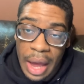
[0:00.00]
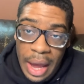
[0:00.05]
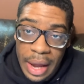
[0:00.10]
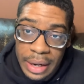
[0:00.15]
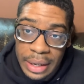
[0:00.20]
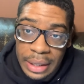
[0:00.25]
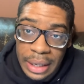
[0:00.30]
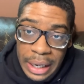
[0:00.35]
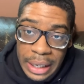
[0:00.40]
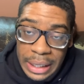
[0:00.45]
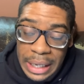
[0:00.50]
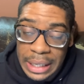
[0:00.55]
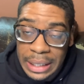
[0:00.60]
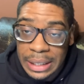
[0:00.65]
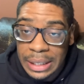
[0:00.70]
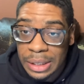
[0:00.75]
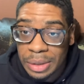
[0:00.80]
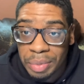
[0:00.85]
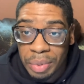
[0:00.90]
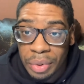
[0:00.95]
I, like at
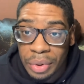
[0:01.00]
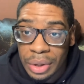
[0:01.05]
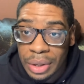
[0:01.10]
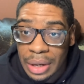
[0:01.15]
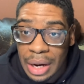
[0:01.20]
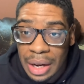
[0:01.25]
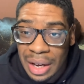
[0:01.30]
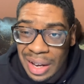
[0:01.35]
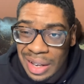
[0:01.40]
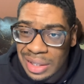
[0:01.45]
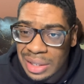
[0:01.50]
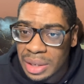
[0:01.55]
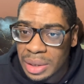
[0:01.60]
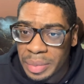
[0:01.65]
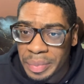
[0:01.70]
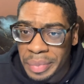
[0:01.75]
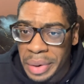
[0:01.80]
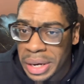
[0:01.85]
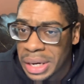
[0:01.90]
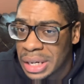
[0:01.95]
this point, I, the
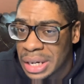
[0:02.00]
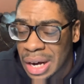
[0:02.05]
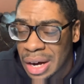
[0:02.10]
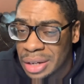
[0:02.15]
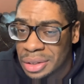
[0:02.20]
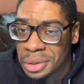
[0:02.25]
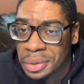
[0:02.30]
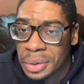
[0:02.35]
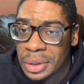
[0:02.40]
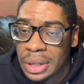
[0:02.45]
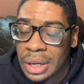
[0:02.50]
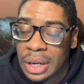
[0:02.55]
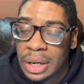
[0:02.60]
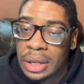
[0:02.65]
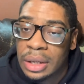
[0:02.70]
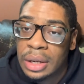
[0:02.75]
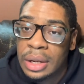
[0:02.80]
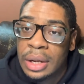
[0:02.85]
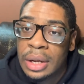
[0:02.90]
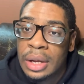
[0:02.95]
betting odds or whatnot,
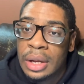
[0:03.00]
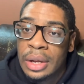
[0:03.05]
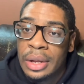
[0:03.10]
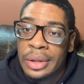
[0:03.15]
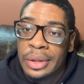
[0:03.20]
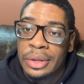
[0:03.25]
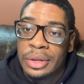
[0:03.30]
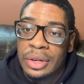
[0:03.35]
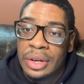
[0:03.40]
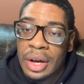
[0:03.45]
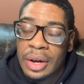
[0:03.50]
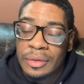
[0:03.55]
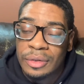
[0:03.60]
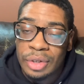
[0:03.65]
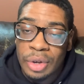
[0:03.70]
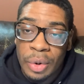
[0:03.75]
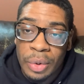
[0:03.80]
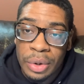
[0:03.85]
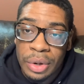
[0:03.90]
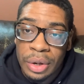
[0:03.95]
you have
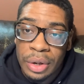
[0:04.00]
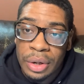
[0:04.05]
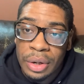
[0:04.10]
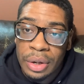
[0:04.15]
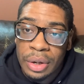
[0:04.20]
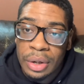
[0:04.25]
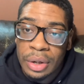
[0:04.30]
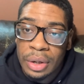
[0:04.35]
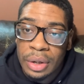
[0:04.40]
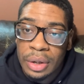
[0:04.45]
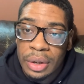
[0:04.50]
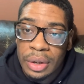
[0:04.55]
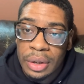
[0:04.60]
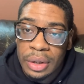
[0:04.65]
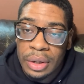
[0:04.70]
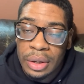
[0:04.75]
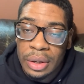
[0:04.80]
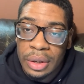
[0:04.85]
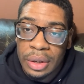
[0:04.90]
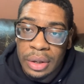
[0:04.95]
Joker,
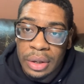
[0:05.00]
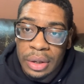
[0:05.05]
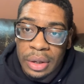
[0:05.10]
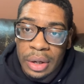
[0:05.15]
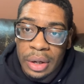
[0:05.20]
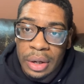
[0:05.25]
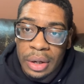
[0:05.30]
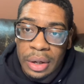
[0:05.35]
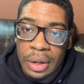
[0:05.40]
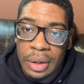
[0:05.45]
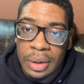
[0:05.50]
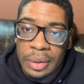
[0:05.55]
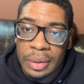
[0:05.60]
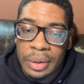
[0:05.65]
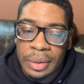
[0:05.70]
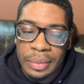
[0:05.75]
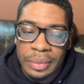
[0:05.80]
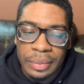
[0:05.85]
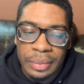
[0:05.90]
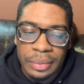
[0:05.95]
uh,
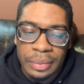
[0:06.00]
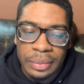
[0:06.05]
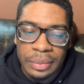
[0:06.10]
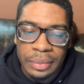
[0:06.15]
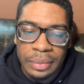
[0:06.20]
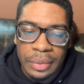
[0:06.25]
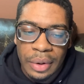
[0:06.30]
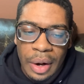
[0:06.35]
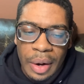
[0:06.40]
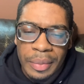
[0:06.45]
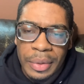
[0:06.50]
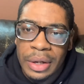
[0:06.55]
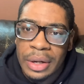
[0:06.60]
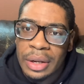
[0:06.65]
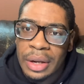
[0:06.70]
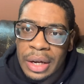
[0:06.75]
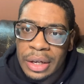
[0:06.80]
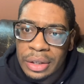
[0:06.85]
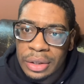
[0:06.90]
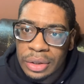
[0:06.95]
um, I'm
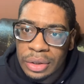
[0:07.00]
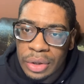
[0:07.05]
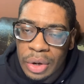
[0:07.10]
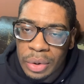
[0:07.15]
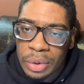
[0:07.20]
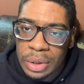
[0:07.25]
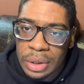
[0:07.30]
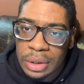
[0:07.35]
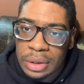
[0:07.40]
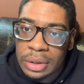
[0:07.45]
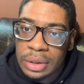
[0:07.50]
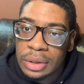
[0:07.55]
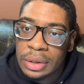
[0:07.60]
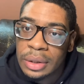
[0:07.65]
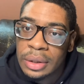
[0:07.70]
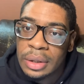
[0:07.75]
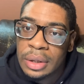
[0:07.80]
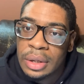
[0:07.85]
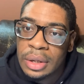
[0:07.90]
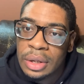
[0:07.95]
Nikolai Jokic,
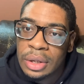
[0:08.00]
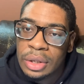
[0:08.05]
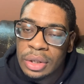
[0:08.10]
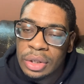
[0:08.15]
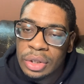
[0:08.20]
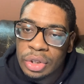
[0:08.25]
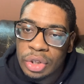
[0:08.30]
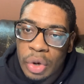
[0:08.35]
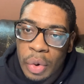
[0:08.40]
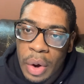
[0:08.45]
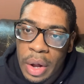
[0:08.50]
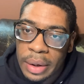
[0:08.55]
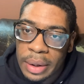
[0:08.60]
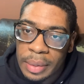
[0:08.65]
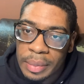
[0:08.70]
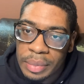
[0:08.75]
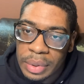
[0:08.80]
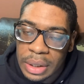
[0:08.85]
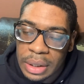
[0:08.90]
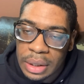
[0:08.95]
Joel
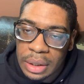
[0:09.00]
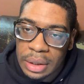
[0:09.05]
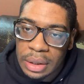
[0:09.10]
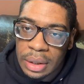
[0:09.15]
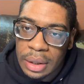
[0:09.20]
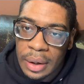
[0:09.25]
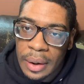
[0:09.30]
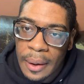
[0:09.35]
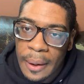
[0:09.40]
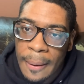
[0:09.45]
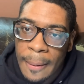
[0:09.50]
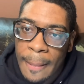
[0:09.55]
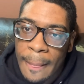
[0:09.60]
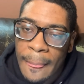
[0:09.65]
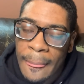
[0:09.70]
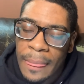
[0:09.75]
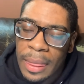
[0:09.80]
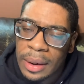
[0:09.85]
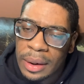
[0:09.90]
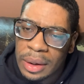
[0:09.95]
Embiid,
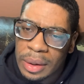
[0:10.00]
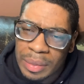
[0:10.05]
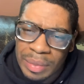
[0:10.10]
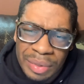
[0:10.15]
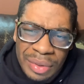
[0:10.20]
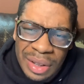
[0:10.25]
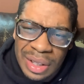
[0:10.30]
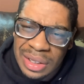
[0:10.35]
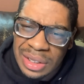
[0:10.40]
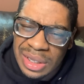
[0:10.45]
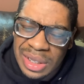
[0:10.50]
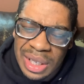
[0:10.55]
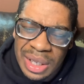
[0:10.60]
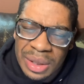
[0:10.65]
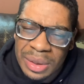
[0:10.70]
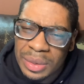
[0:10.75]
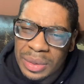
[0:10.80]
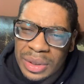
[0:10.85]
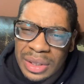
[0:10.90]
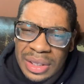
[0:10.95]
LeBron
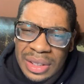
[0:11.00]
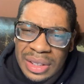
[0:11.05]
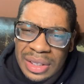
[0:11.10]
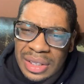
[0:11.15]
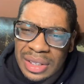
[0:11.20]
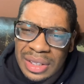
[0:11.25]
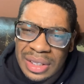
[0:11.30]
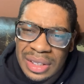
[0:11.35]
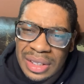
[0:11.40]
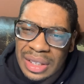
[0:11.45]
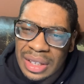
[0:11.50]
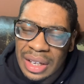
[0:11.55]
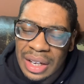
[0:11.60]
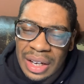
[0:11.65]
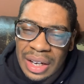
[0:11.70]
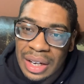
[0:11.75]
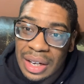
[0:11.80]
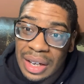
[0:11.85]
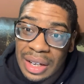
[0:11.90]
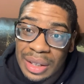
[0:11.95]
James, which is
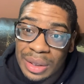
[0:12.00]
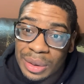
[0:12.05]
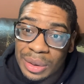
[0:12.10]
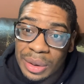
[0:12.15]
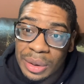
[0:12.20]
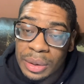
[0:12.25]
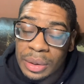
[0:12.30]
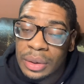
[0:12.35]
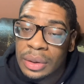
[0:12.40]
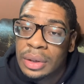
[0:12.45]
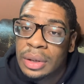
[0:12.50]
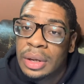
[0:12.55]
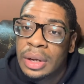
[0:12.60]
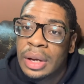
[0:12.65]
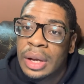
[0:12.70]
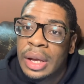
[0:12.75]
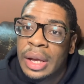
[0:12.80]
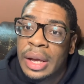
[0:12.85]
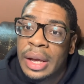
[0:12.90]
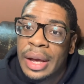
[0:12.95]
uh, I don't know,
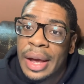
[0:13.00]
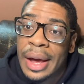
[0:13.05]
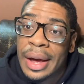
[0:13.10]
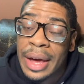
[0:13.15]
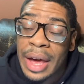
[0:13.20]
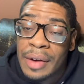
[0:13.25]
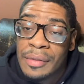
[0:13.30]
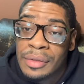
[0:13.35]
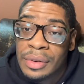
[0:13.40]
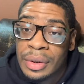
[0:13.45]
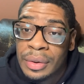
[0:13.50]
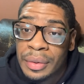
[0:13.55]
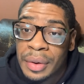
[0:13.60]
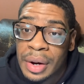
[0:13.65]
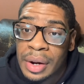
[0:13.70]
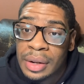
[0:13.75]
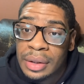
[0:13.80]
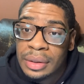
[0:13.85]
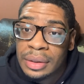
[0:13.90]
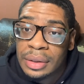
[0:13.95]
and Kevin Durant,